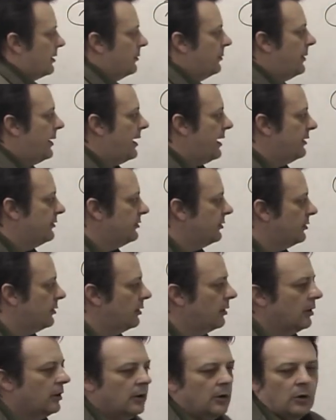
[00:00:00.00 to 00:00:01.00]
capacitor,
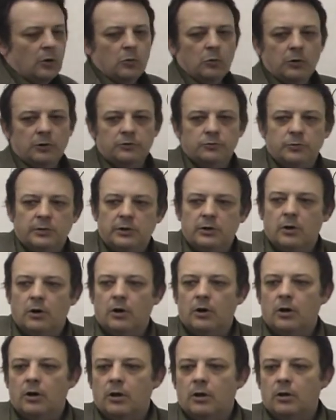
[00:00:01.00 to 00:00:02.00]
which we
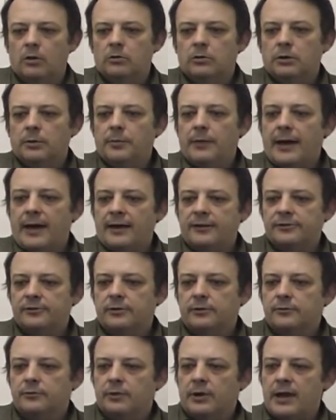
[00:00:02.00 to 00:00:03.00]
call
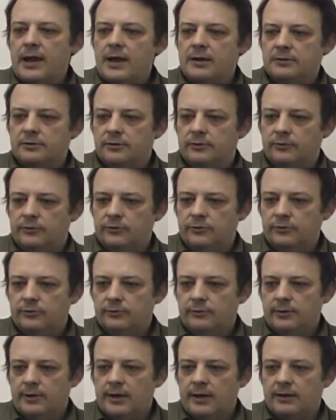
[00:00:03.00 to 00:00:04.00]
capacitive reactance,
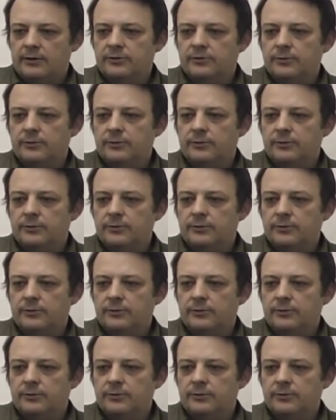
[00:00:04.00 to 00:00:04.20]
X